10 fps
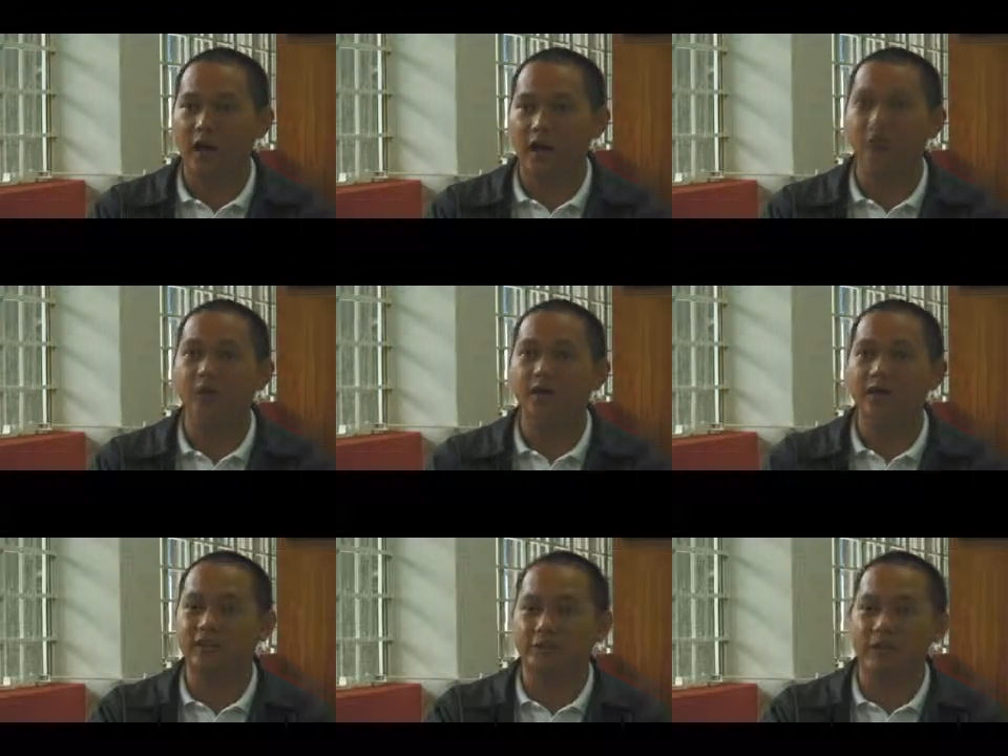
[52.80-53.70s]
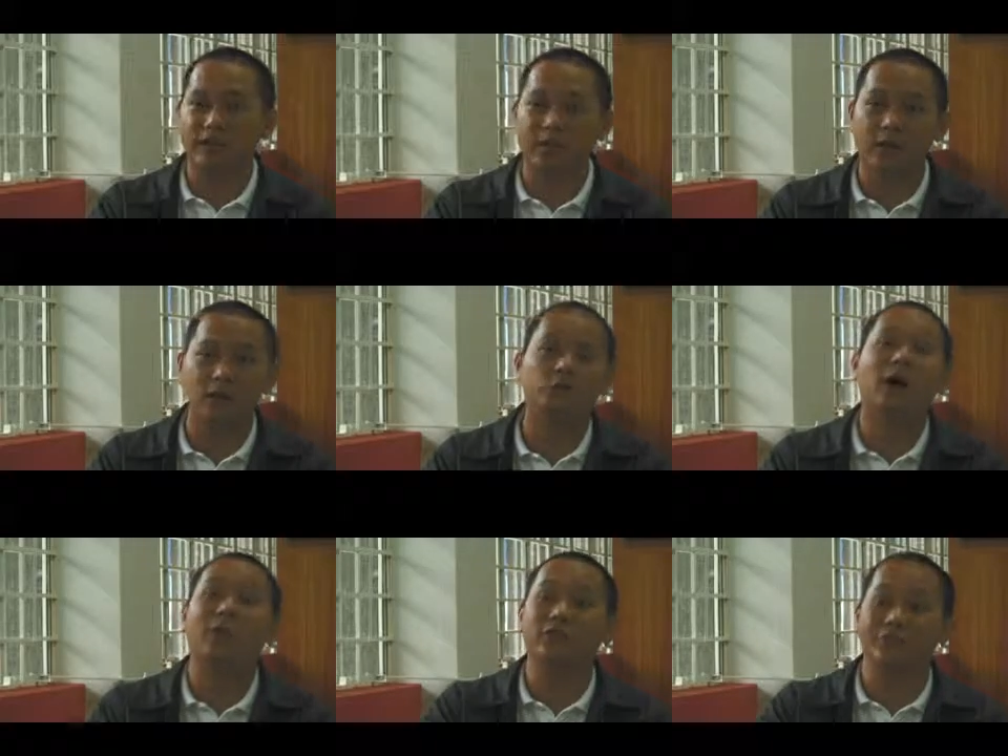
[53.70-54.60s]
communities, we have now
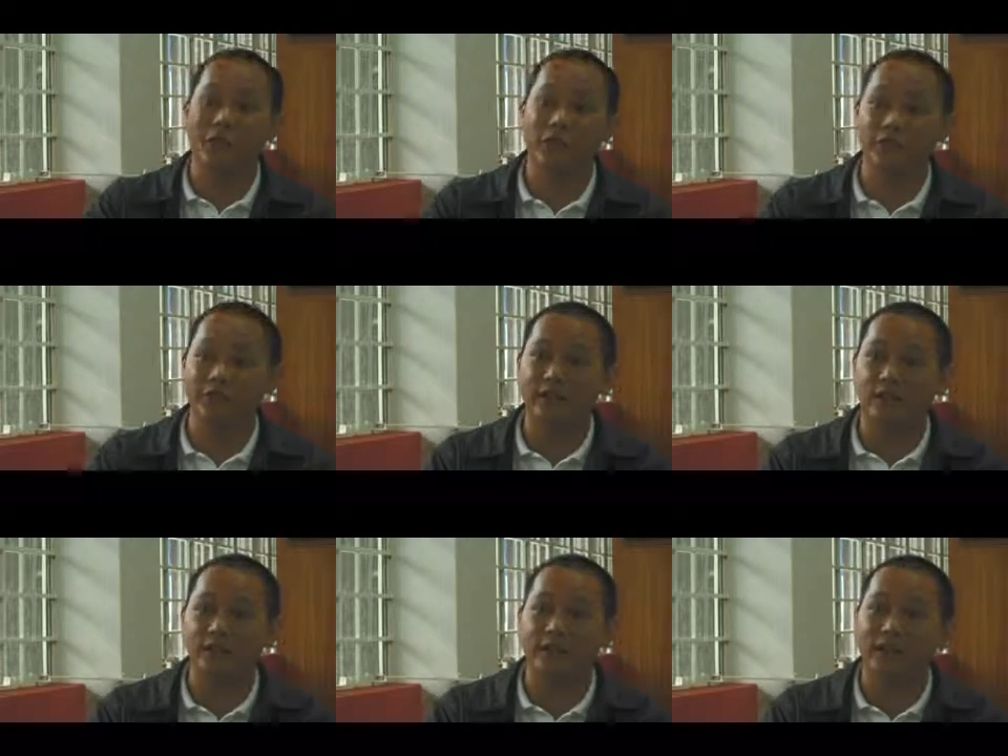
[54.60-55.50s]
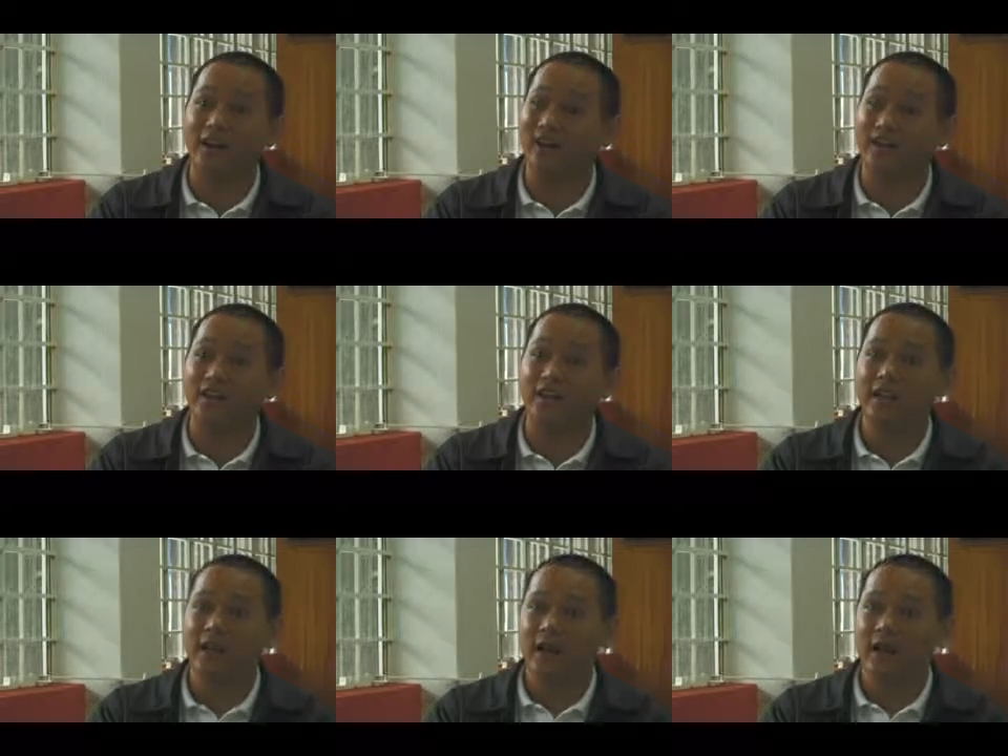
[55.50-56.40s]
2,000 communities all over the country,
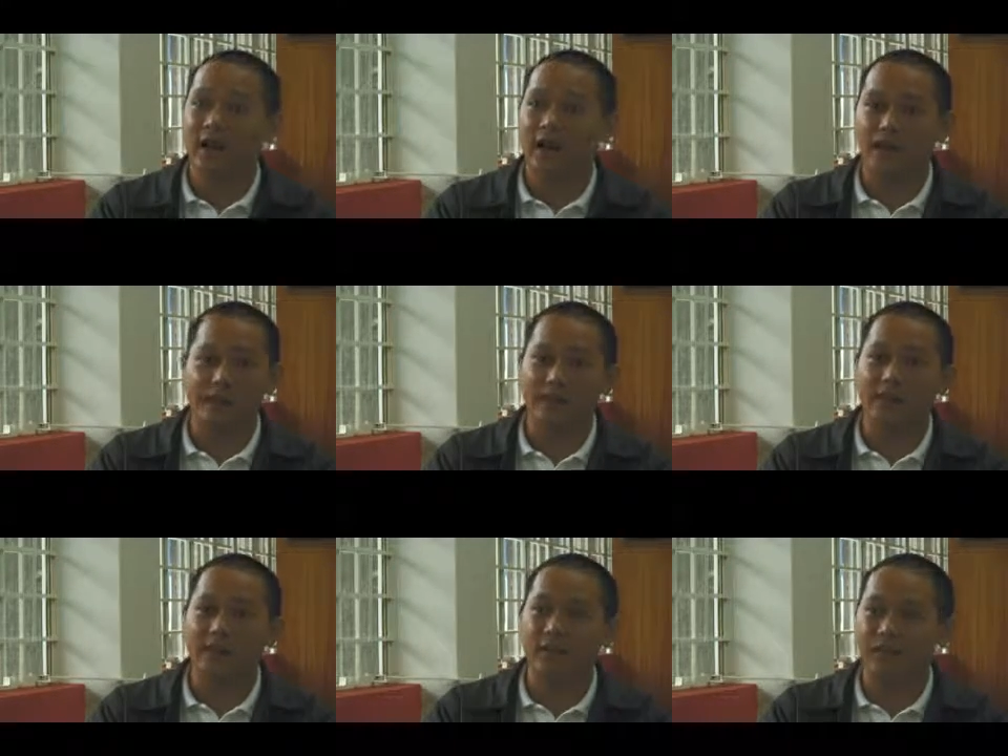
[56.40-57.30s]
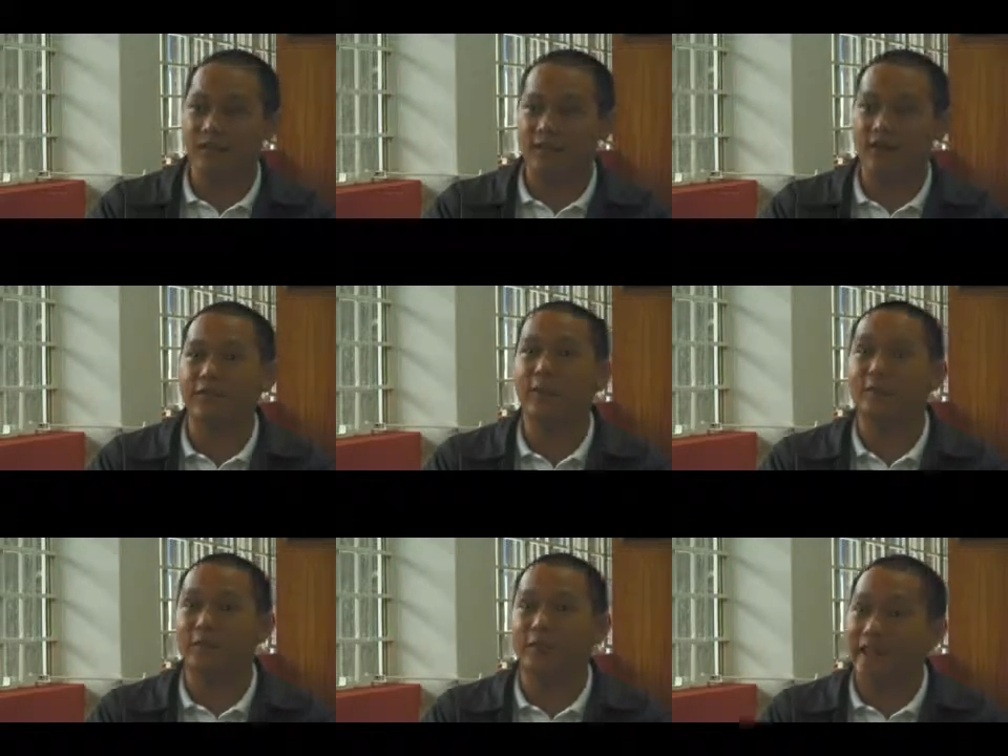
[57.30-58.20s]
affecting roughly
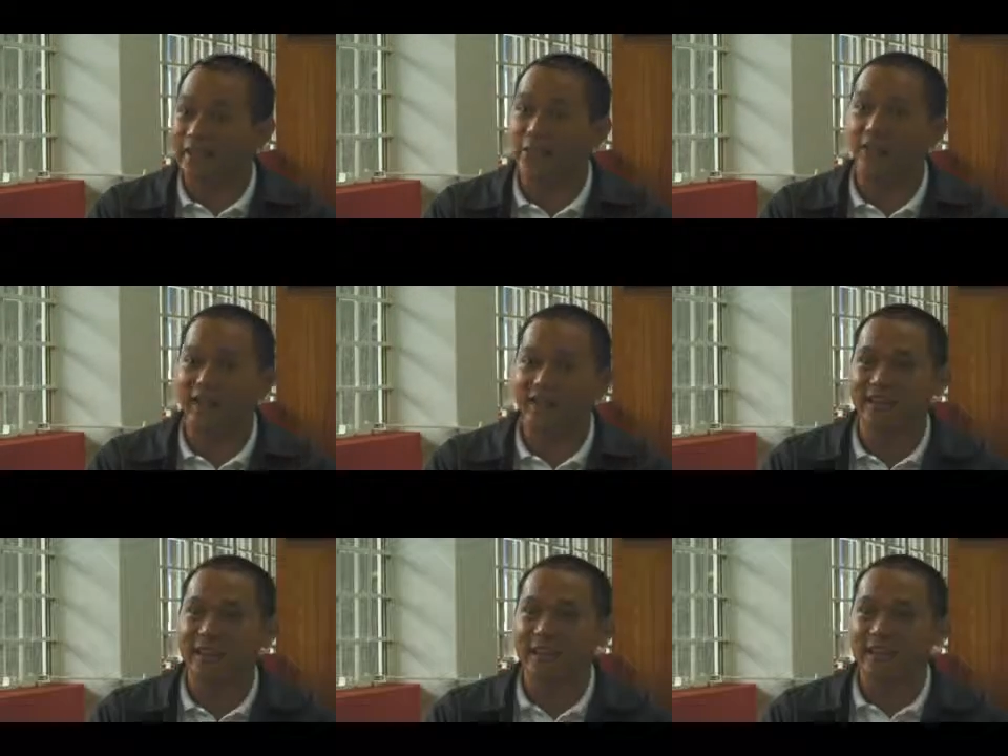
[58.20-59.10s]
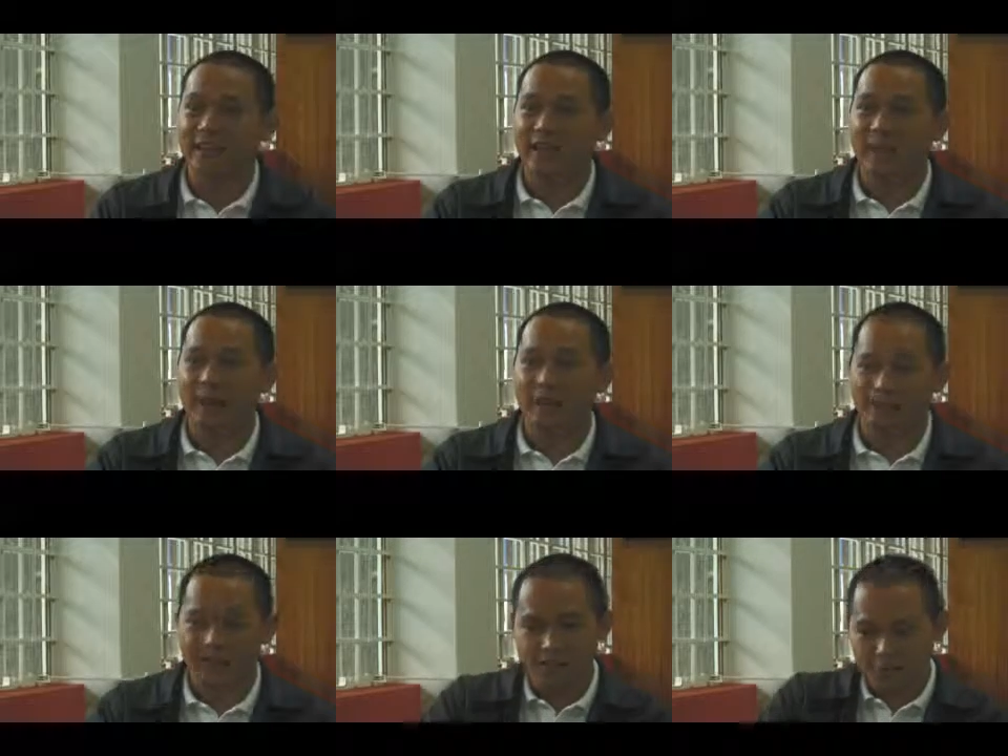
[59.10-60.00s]
500,000 lives already.
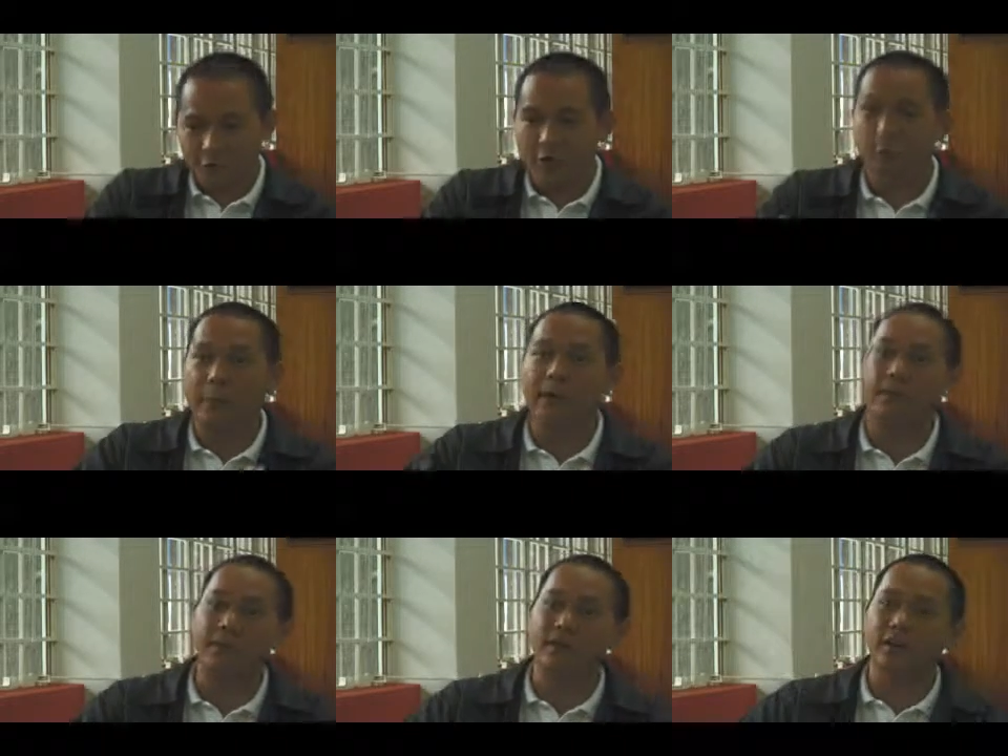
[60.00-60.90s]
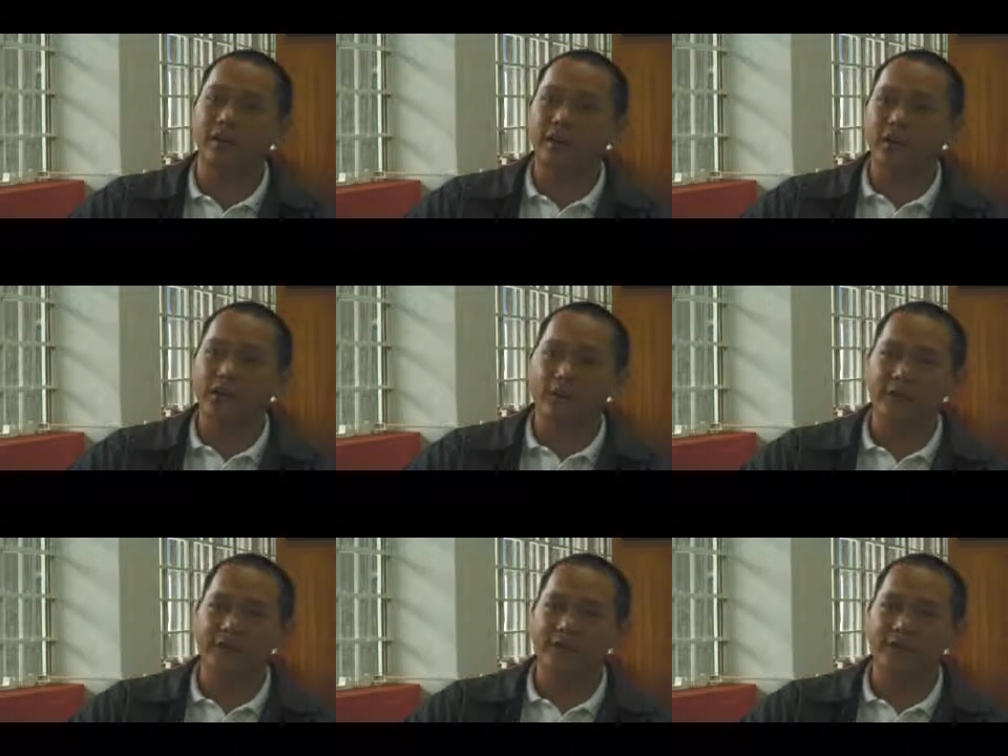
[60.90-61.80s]
But as you grow bigger and bigger, you
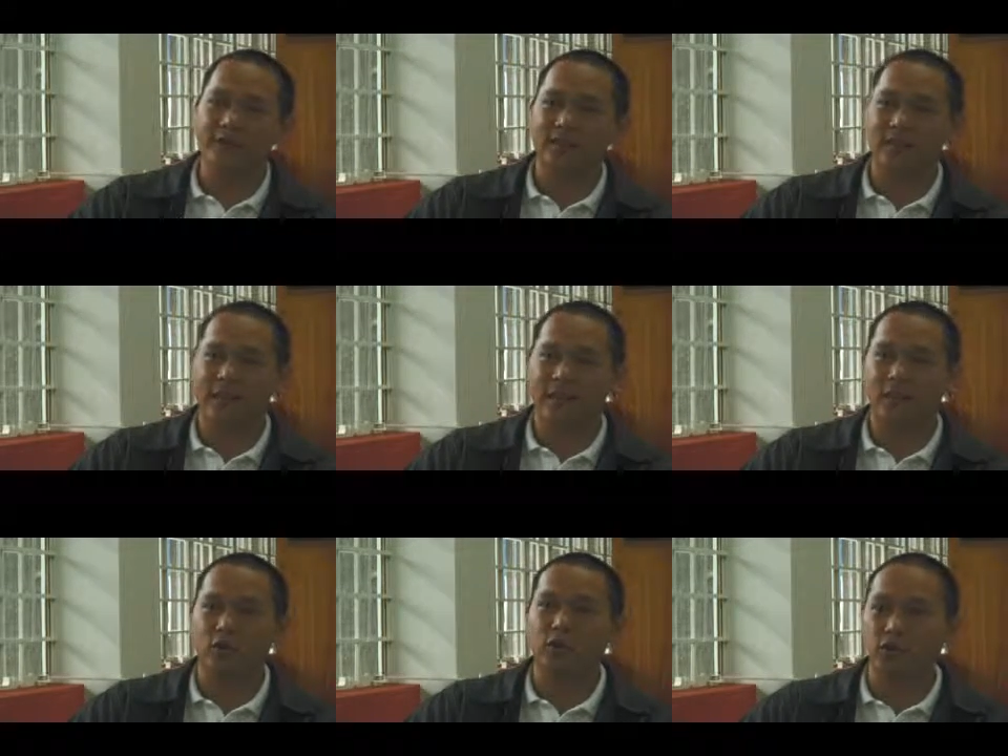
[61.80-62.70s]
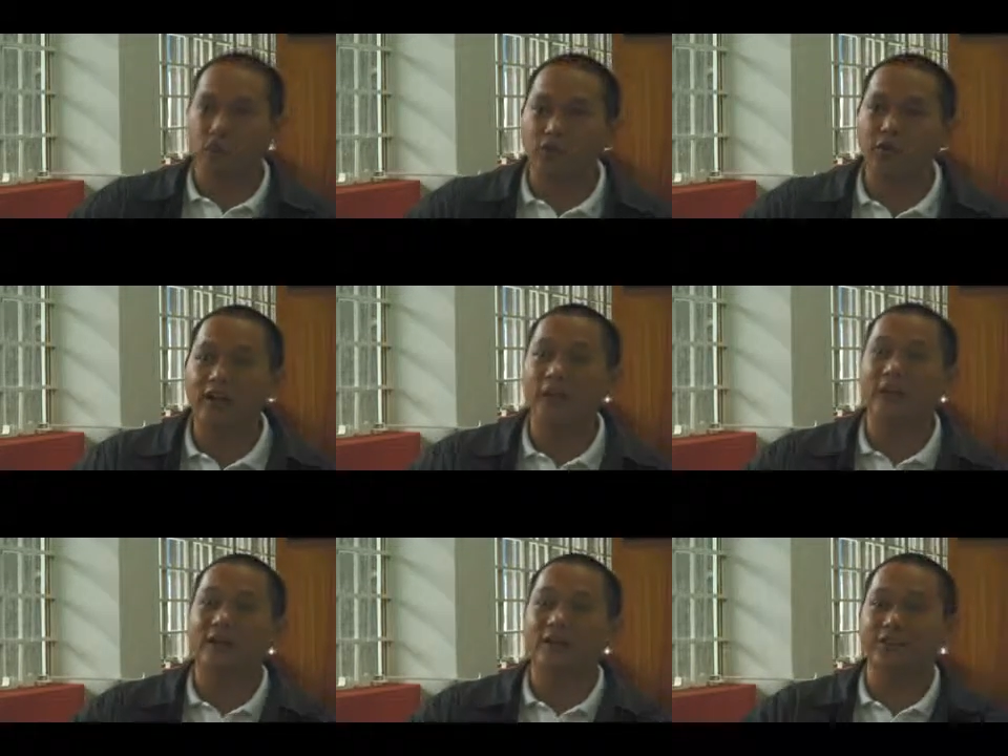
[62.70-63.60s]
realize that it also draws a lot
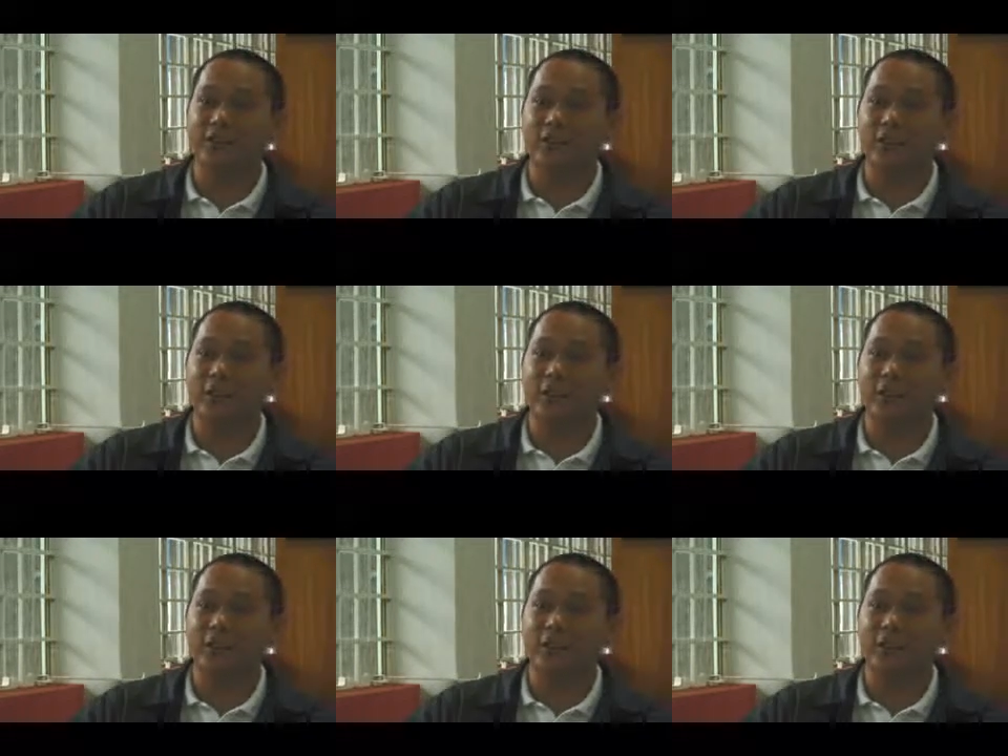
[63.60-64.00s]
of partnerships.